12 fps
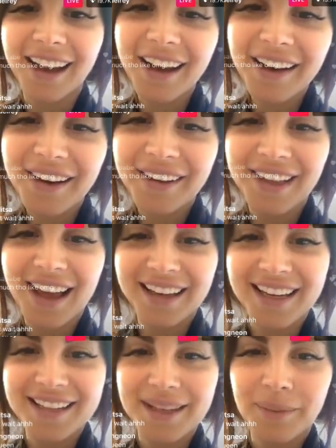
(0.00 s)
Oh,
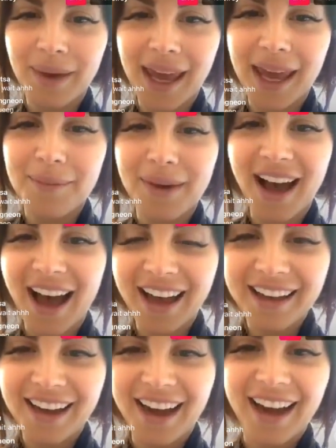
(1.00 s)
Lana is a babe. Hi,
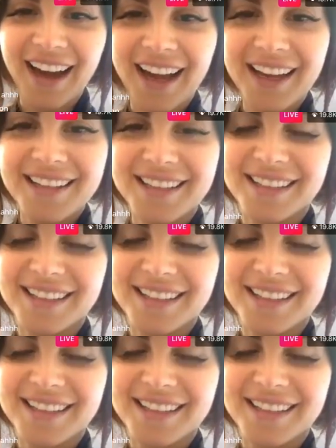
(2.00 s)
guys.